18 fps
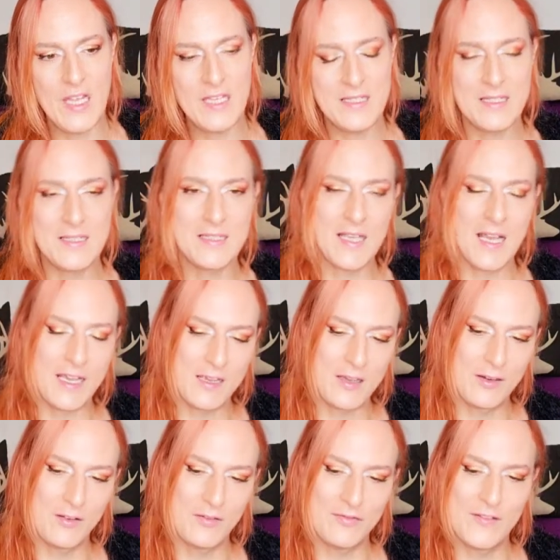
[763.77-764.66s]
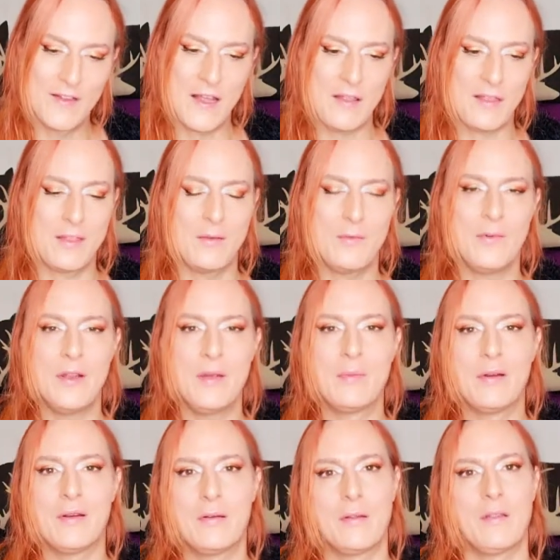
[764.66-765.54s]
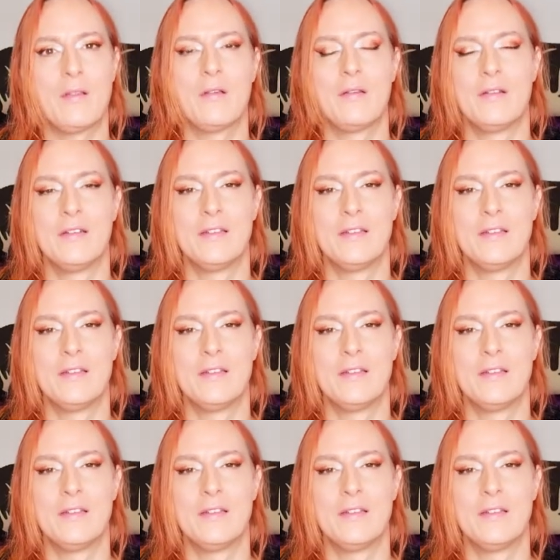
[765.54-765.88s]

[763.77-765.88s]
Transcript: It's a cycle of death and rebirth